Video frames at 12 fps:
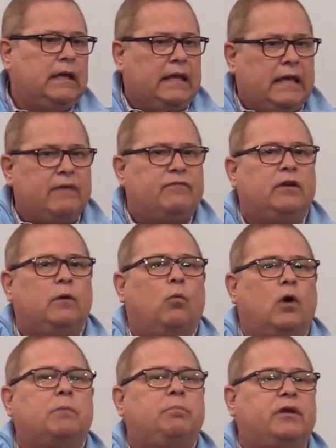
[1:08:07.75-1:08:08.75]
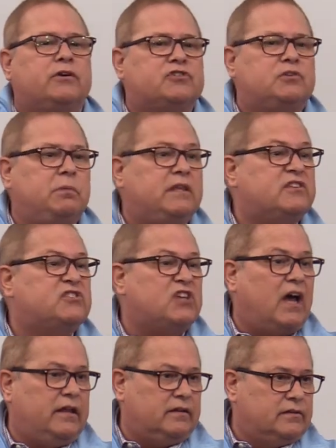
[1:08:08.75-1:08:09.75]
Even in what appears to be the
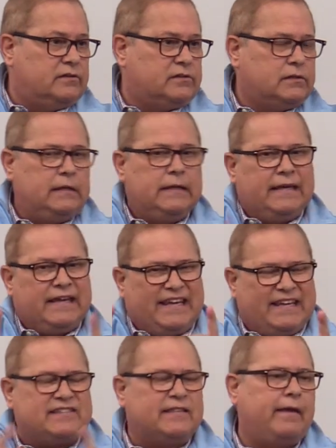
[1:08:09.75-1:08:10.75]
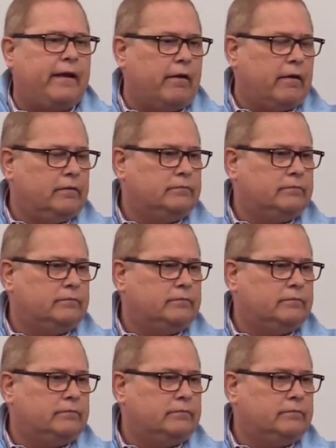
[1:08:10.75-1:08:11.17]
silence, He's there.